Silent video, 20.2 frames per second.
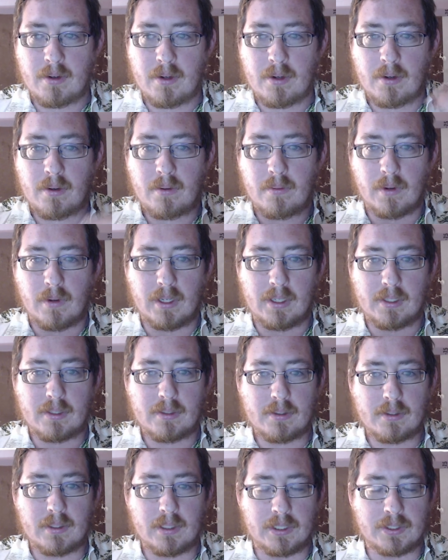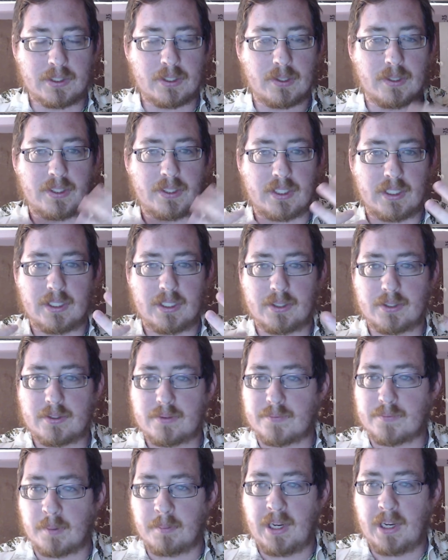right? And so he says
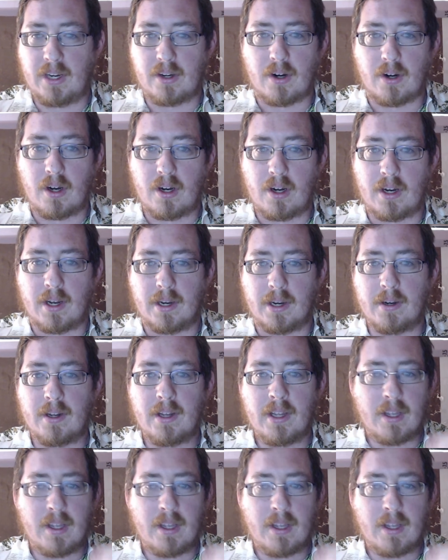from here on,